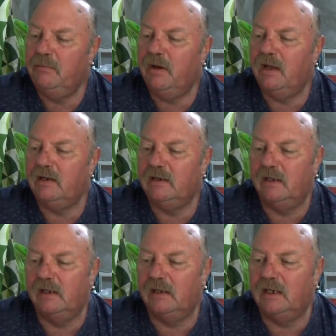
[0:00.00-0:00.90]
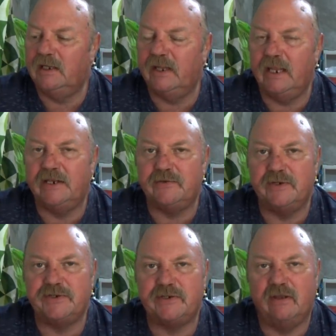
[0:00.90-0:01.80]
but in the
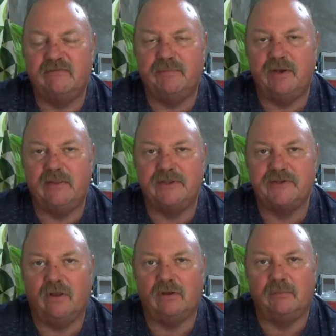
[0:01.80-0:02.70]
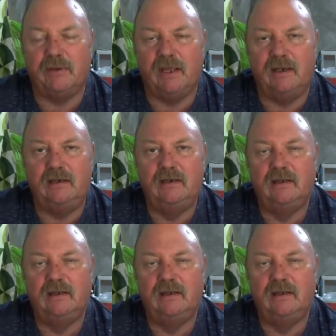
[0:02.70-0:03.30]
interest of putting this all to bed,